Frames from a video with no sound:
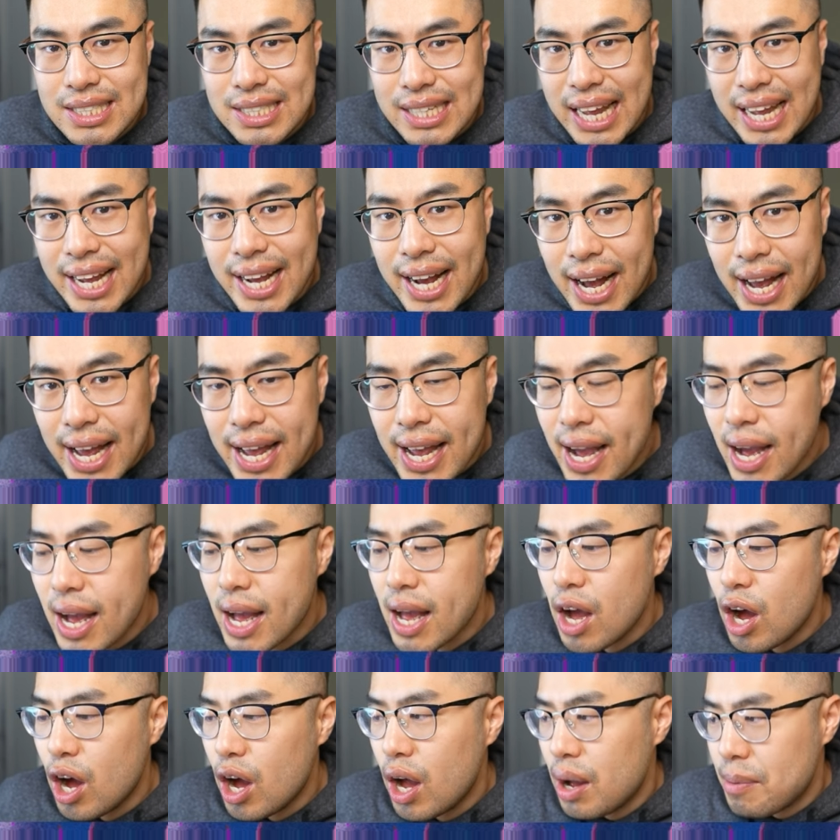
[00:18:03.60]
Snake Eye.
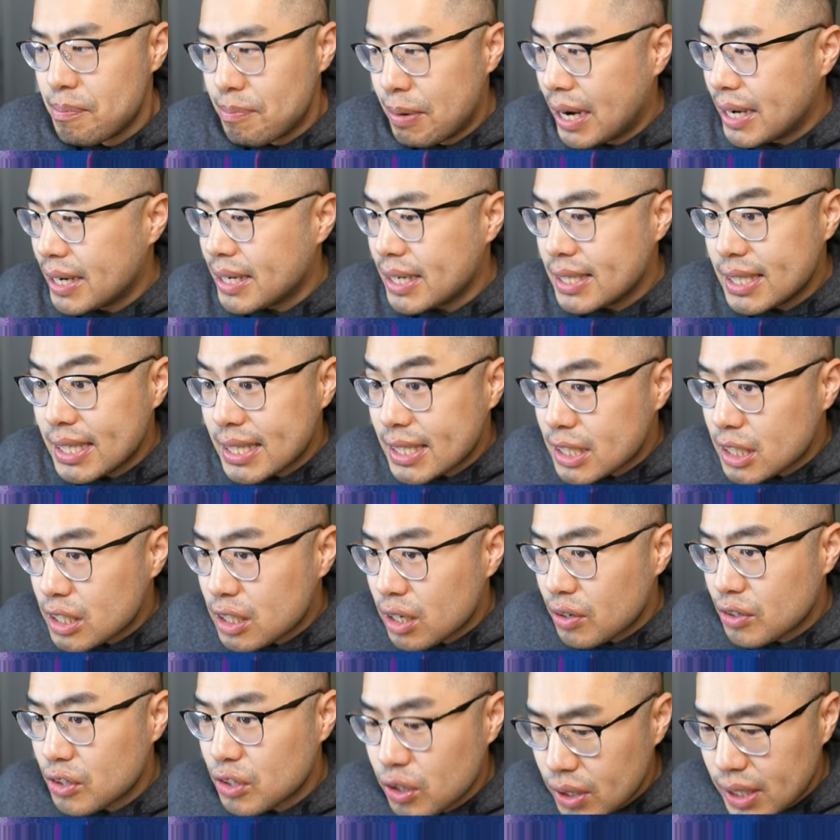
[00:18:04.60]
But this is
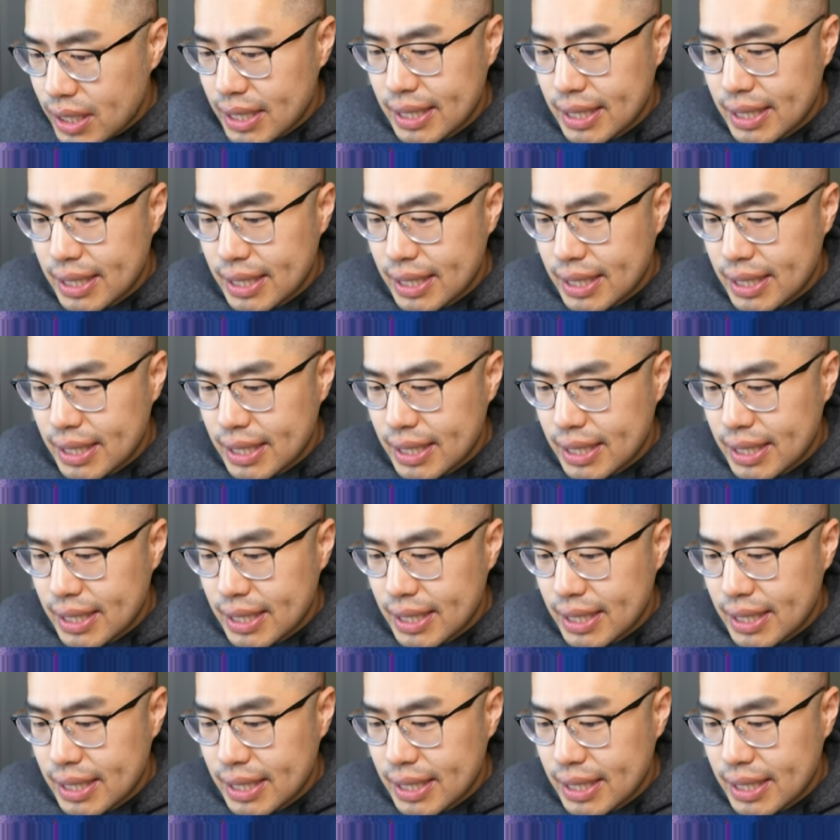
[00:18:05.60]
also good